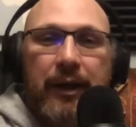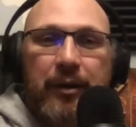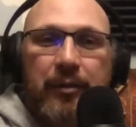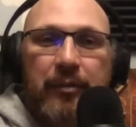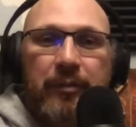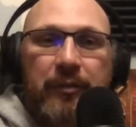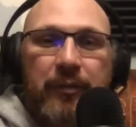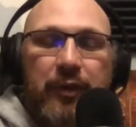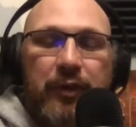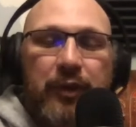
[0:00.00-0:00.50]

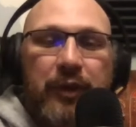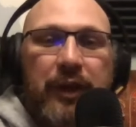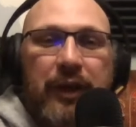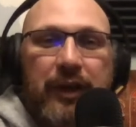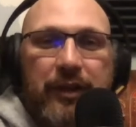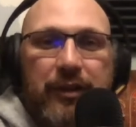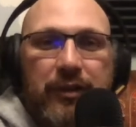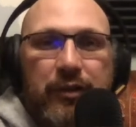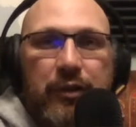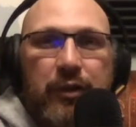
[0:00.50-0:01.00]

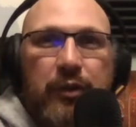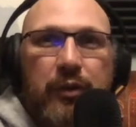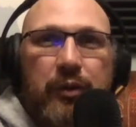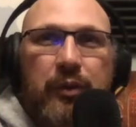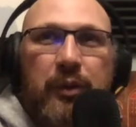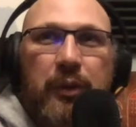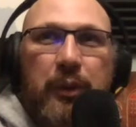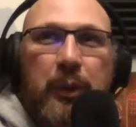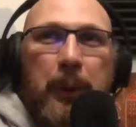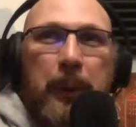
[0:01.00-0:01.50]

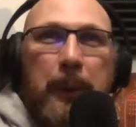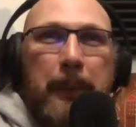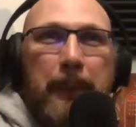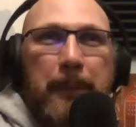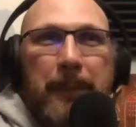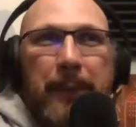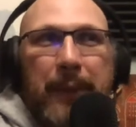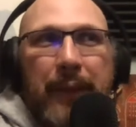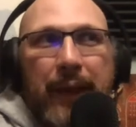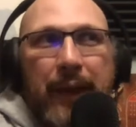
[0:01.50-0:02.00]
So
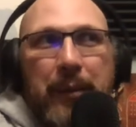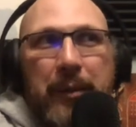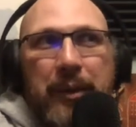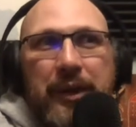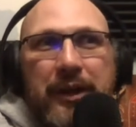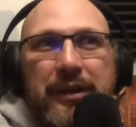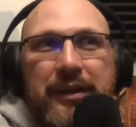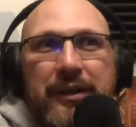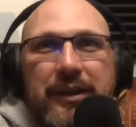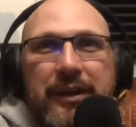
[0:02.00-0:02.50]
I mean,
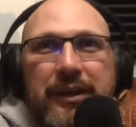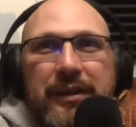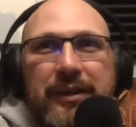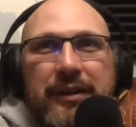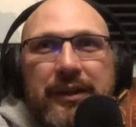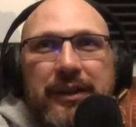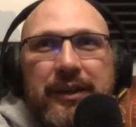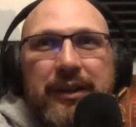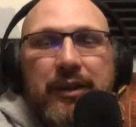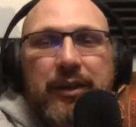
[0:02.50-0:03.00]

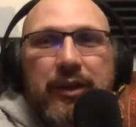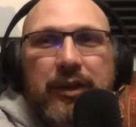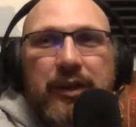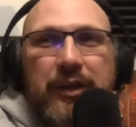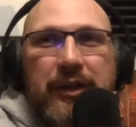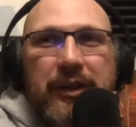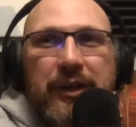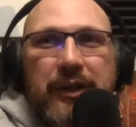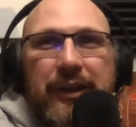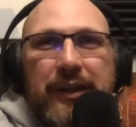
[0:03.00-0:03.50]

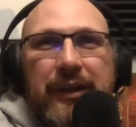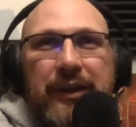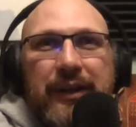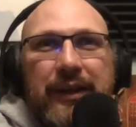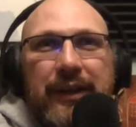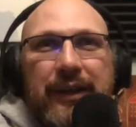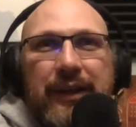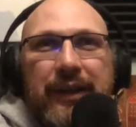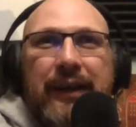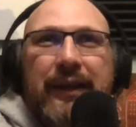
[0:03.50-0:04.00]
it
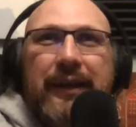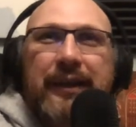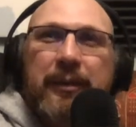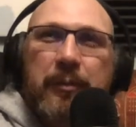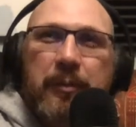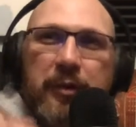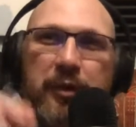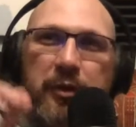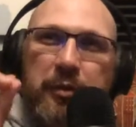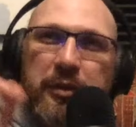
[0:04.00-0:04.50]
like
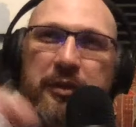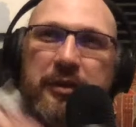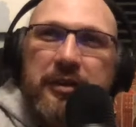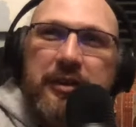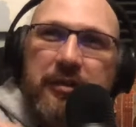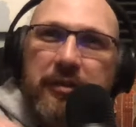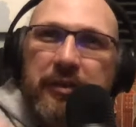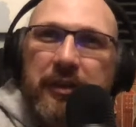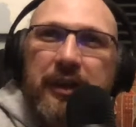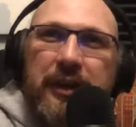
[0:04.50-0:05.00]

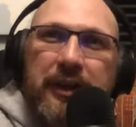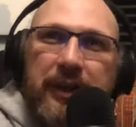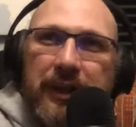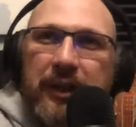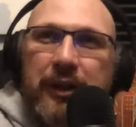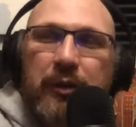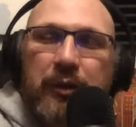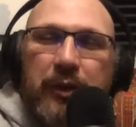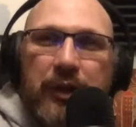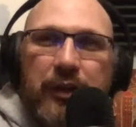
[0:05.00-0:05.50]

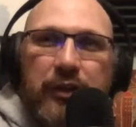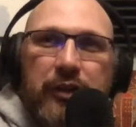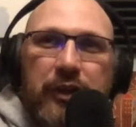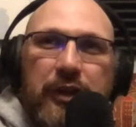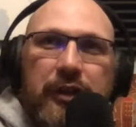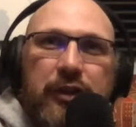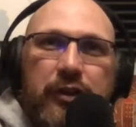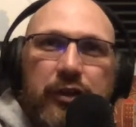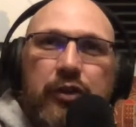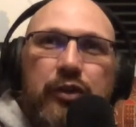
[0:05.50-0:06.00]
specifically what I
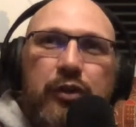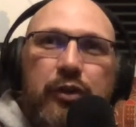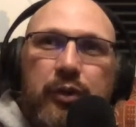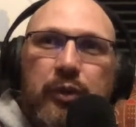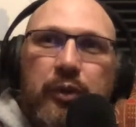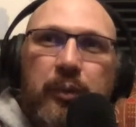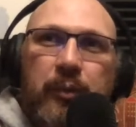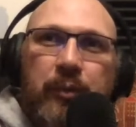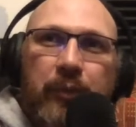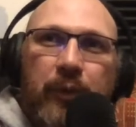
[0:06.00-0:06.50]
tried to
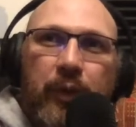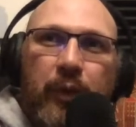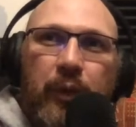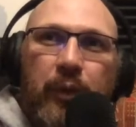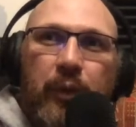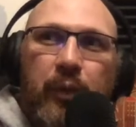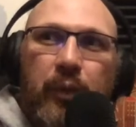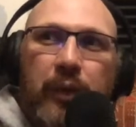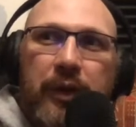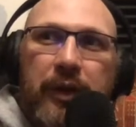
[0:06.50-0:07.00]
do
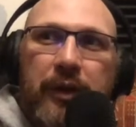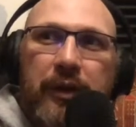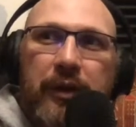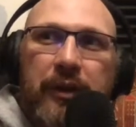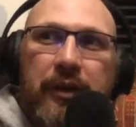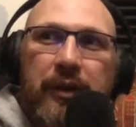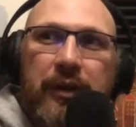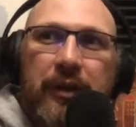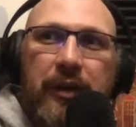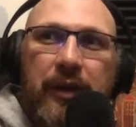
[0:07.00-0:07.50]
with
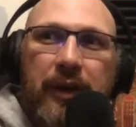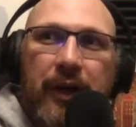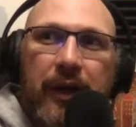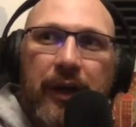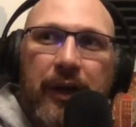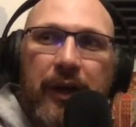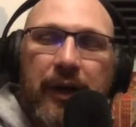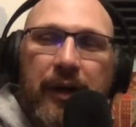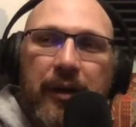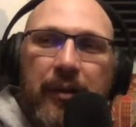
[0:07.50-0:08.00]

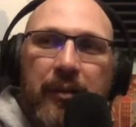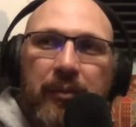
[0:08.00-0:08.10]
my